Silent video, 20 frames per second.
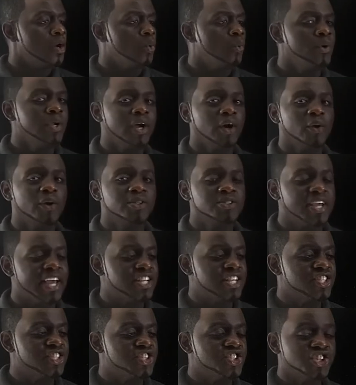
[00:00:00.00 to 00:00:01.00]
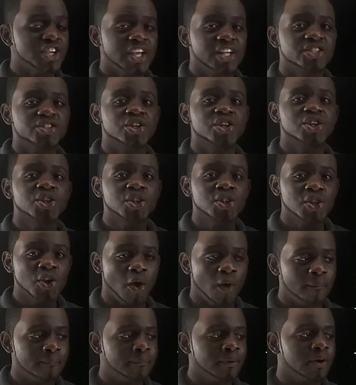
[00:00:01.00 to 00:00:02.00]
We are going to exchange the
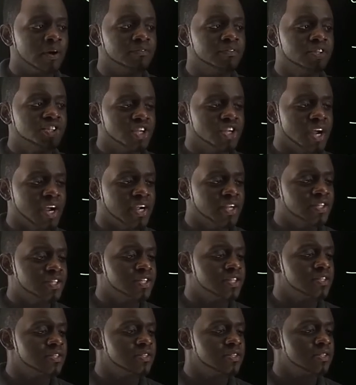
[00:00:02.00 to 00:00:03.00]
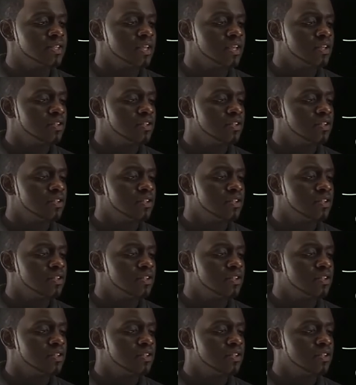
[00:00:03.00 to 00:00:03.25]
number of the charges